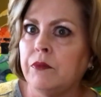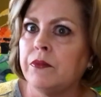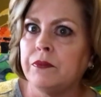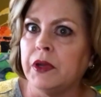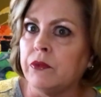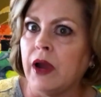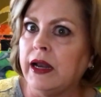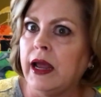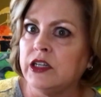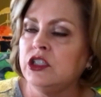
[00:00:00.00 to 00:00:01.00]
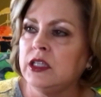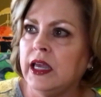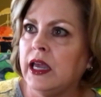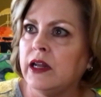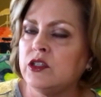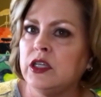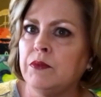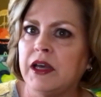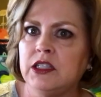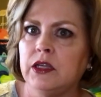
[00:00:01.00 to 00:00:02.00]
But right now I just can't see
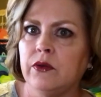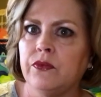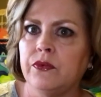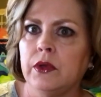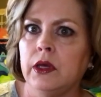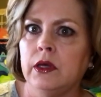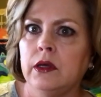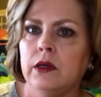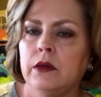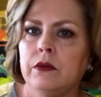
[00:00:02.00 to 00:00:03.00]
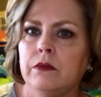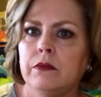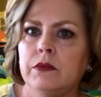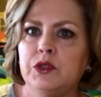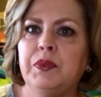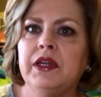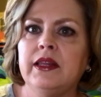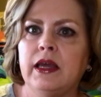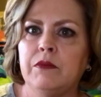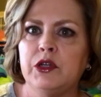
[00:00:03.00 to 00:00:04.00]
myself
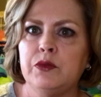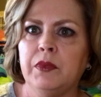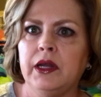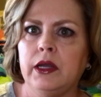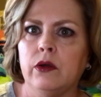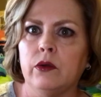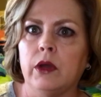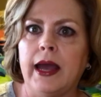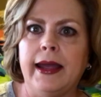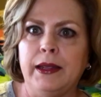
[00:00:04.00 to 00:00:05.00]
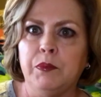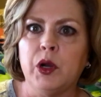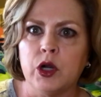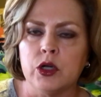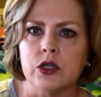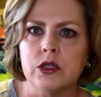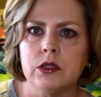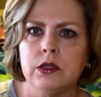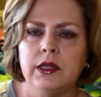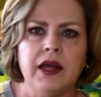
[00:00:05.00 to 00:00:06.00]
spending that much money on a
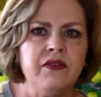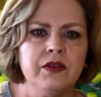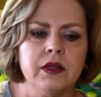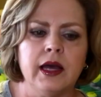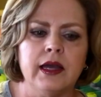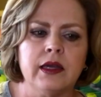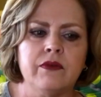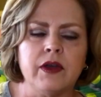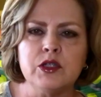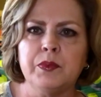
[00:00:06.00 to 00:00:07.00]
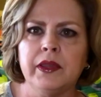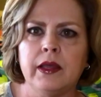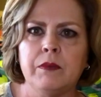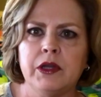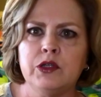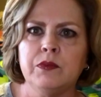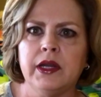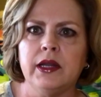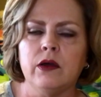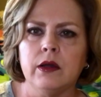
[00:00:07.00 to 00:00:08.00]
purse that I feel like if I spend that much
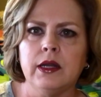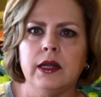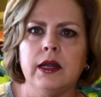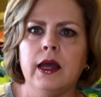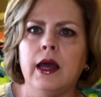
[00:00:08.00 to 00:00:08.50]
money on it,